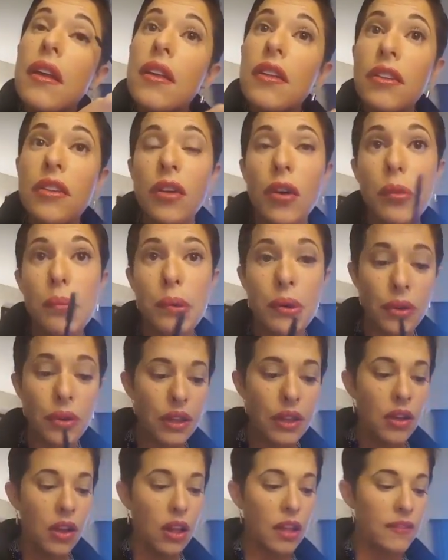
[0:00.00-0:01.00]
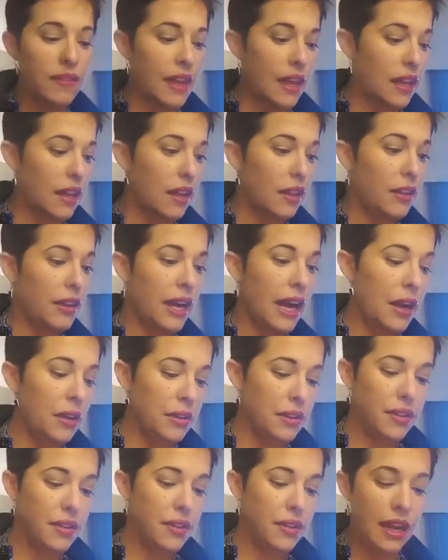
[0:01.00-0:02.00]
So pulling all of that color
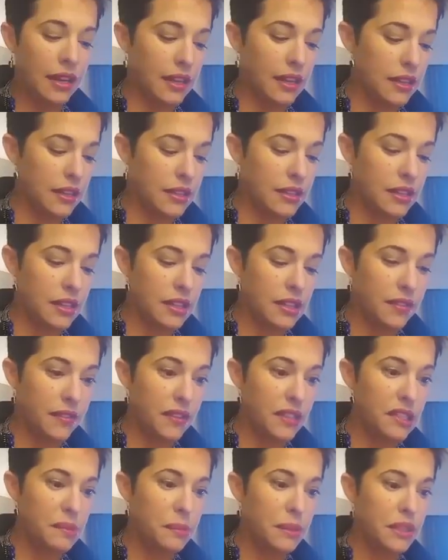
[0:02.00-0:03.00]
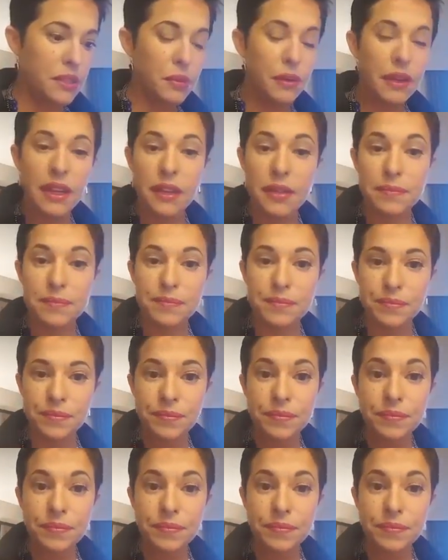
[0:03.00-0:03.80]
out, that is the difference between